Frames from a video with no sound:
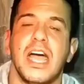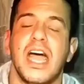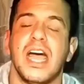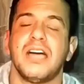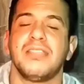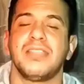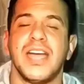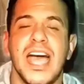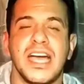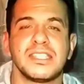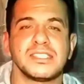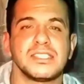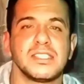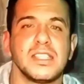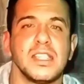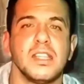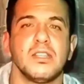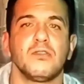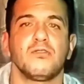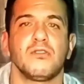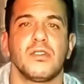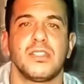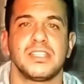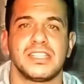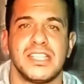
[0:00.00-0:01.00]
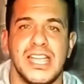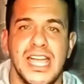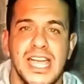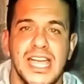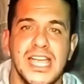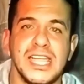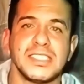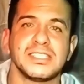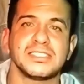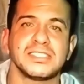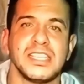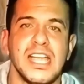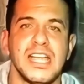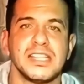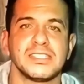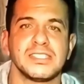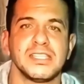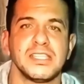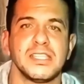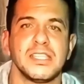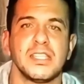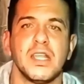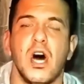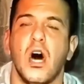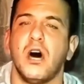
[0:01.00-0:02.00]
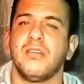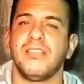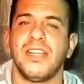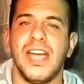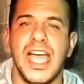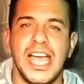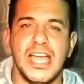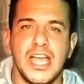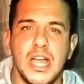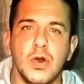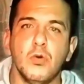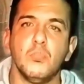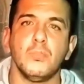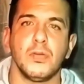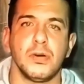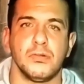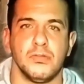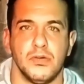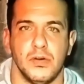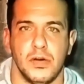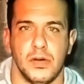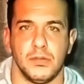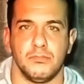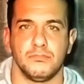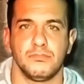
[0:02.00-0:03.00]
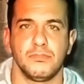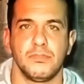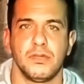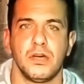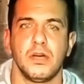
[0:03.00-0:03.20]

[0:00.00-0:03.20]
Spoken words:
And that's it for today's lesson on the Ayoub rhythm.